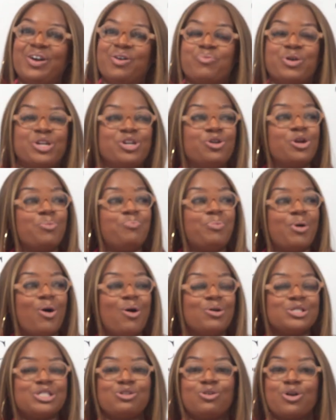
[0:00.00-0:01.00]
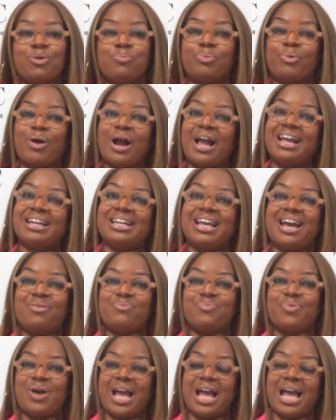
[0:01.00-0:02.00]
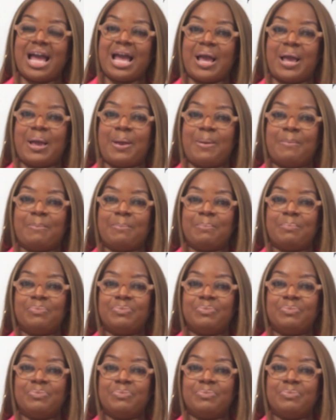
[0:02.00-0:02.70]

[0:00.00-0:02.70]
When you're the boss, you can brand that way.